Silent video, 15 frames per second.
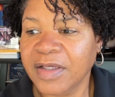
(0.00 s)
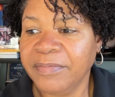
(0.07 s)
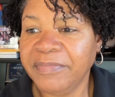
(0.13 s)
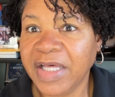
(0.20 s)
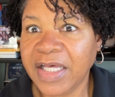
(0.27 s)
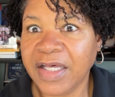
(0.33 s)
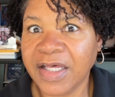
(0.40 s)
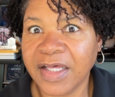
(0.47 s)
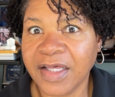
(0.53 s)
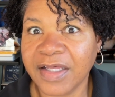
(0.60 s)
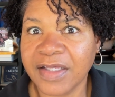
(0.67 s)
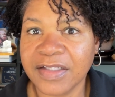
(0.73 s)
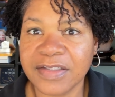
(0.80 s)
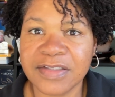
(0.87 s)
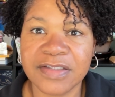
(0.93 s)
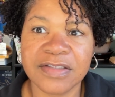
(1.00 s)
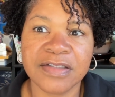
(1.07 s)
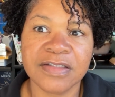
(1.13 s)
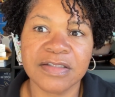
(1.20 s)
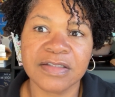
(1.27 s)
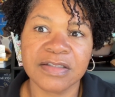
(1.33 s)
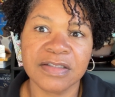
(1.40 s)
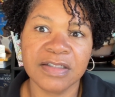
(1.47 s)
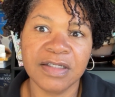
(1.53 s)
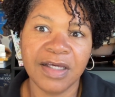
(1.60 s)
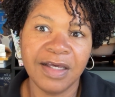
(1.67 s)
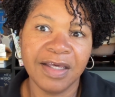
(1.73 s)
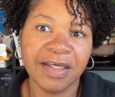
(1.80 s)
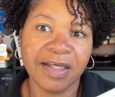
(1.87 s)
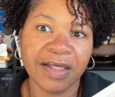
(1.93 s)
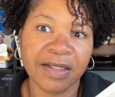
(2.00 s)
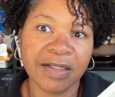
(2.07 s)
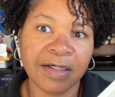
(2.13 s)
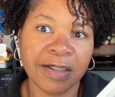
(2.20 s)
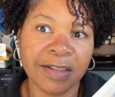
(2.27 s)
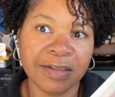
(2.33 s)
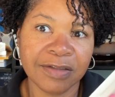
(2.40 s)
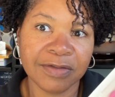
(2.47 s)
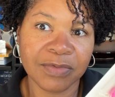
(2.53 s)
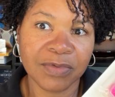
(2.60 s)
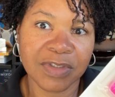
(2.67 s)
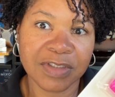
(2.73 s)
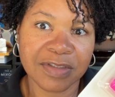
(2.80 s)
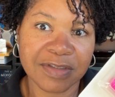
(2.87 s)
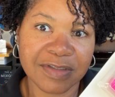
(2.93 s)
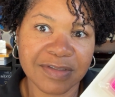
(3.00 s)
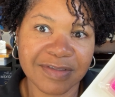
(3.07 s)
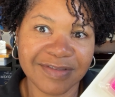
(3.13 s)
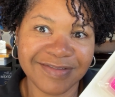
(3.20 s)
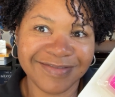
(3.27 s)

but I got colored ones.